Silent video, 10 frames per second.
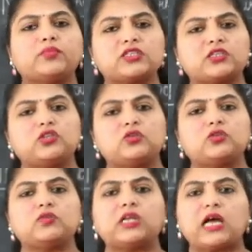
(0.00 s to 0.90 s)

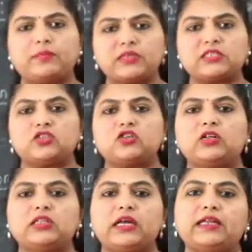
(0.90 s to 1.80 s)
mosquitoes will come and sit
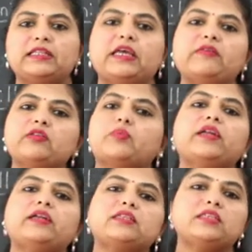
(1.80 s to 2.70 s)
on that and they will
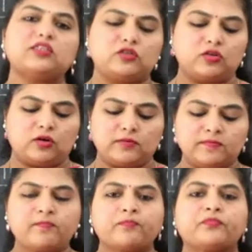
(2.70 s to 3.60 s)
spread disease to you
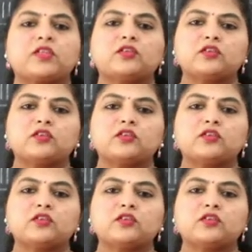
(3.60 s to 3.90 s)
all.